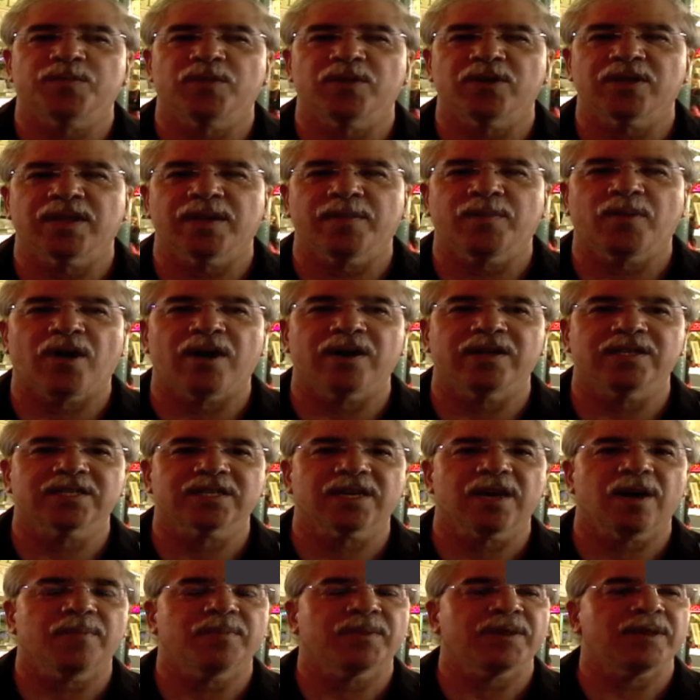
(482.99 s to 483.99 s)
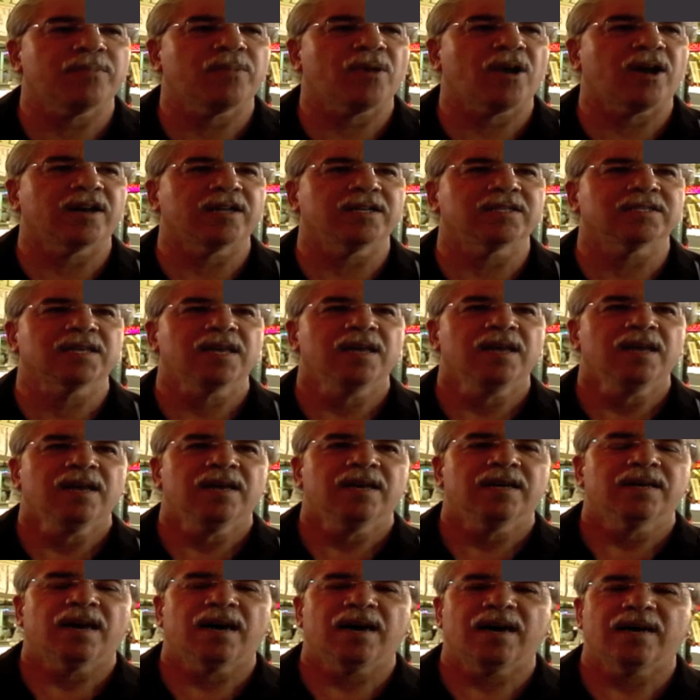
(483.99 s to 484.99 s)
birthday parties, company parties,
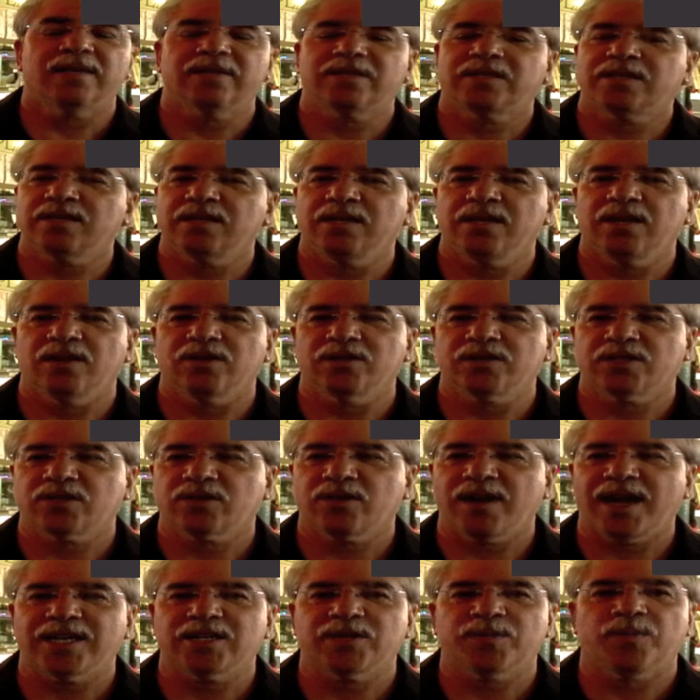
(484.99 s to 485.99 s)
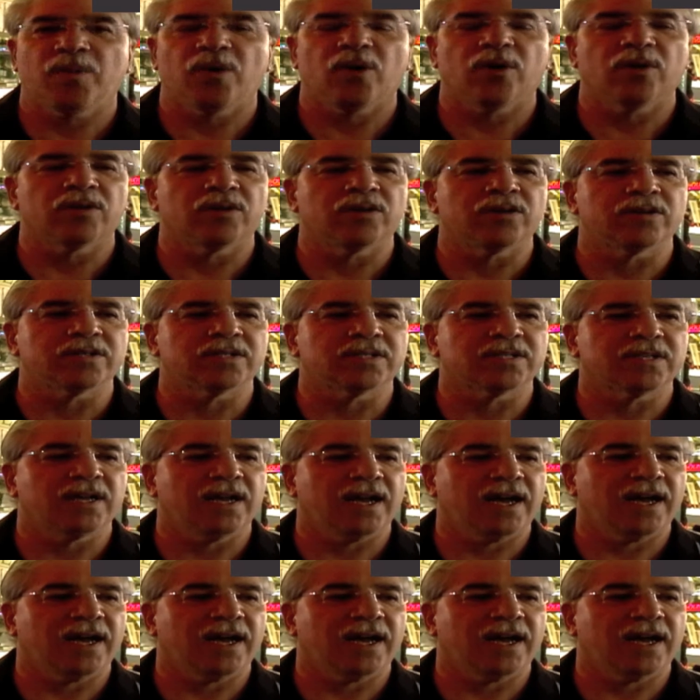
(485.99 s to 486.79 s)
scratch bowlers,